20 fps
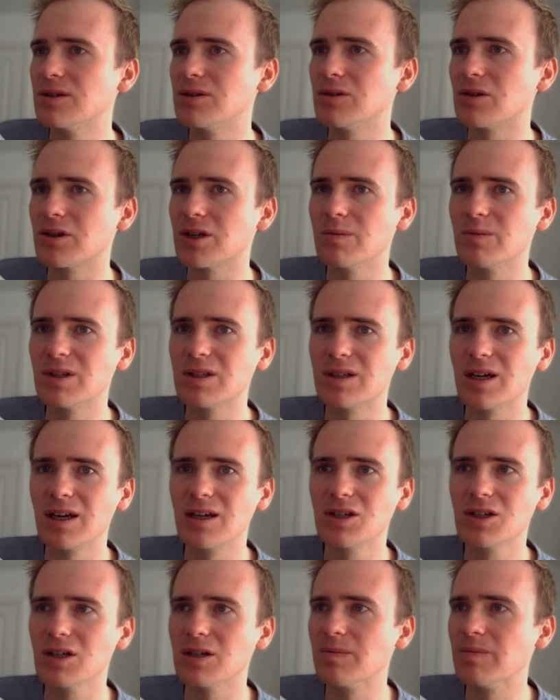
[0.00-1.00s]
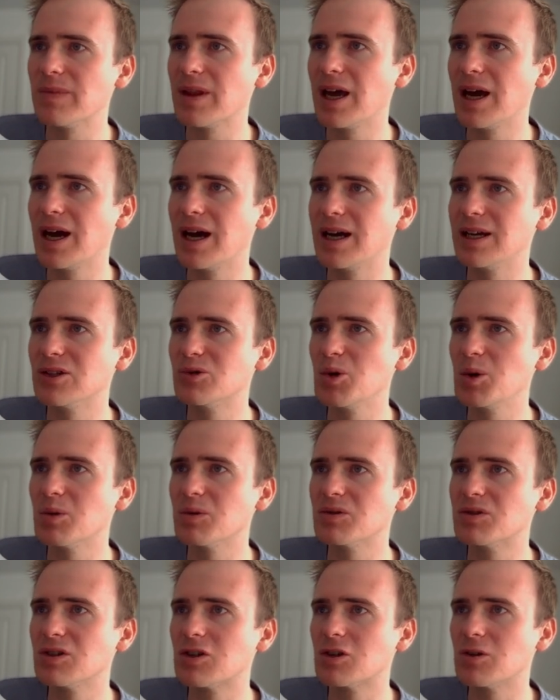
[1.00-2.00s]
the documentation and we
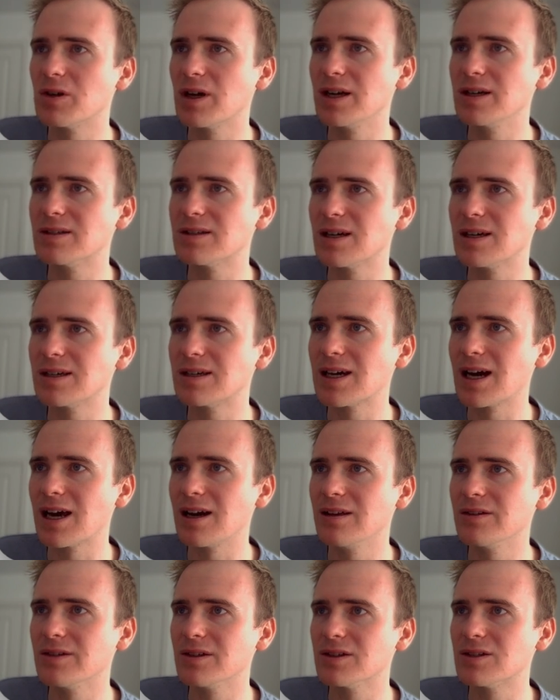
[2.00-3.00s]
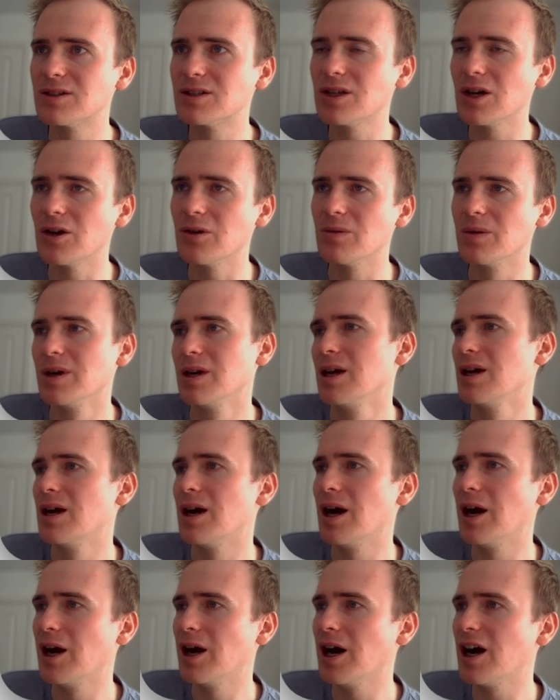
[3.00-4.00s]
want to create a calendar. So
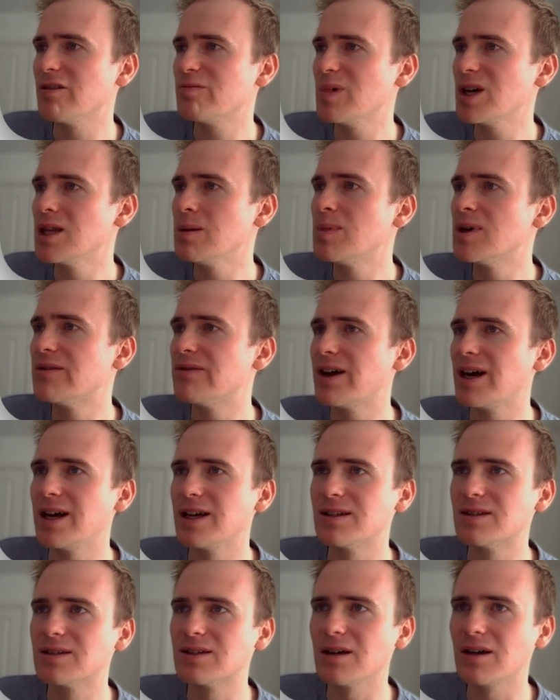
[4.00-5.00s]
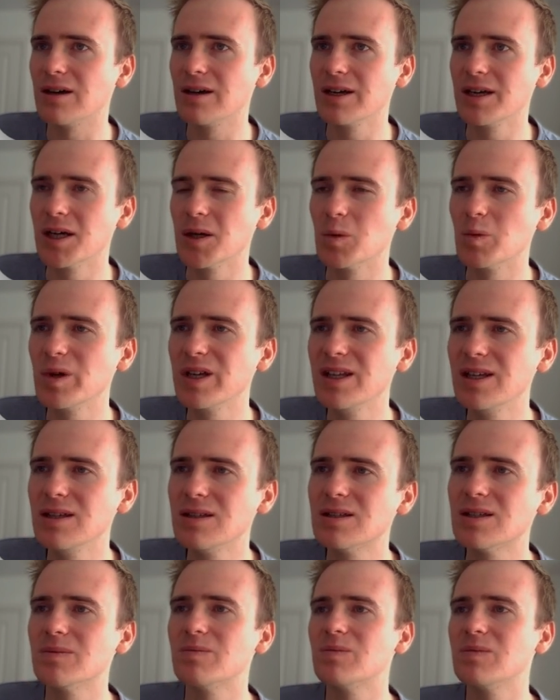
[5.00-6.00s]
uh, I've made a bit of a head start here. We need
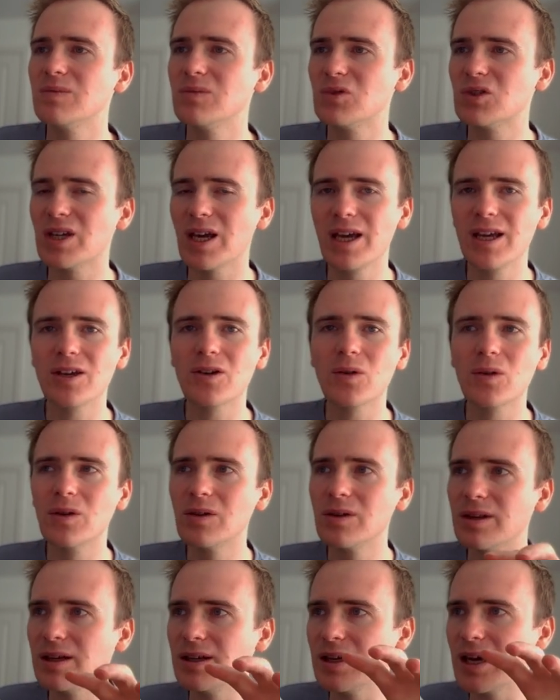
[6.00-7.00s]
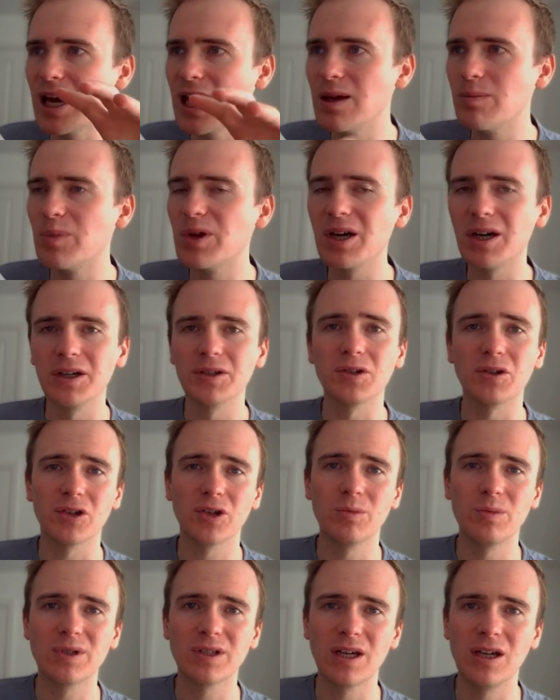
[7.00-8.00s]
to take the A P I
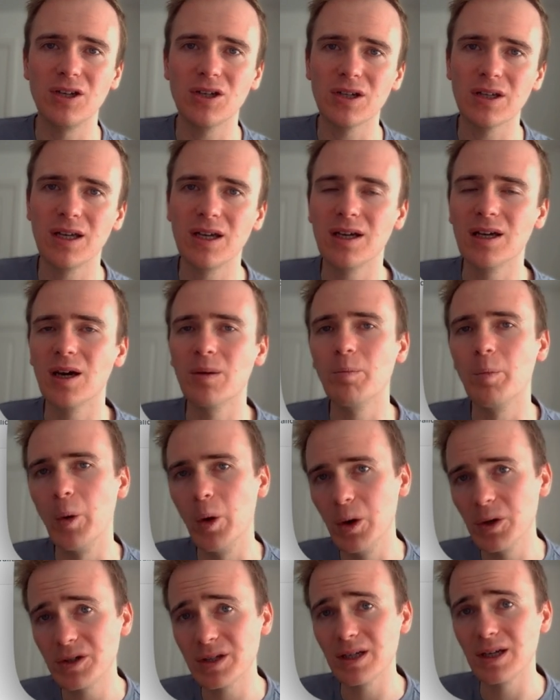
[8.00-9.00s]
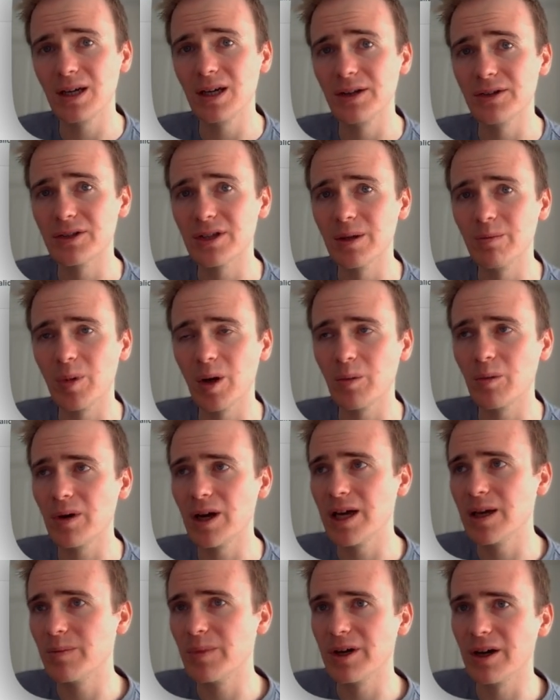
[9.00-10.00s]
documentation here and put it into the Bubble
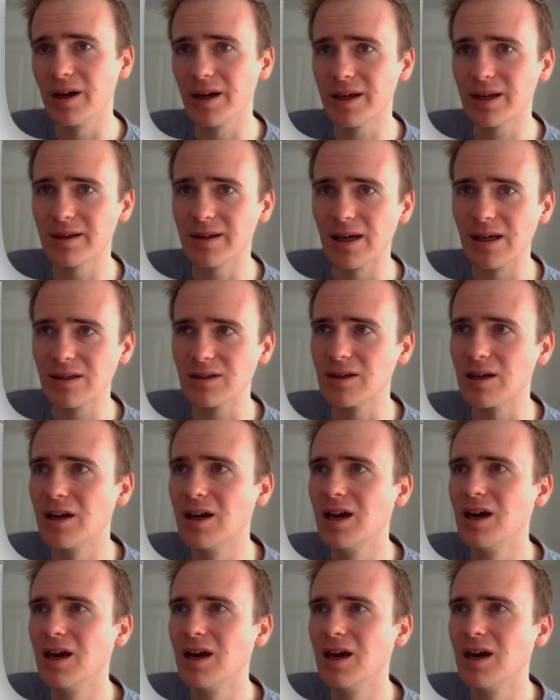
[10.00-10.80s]
A P I connector.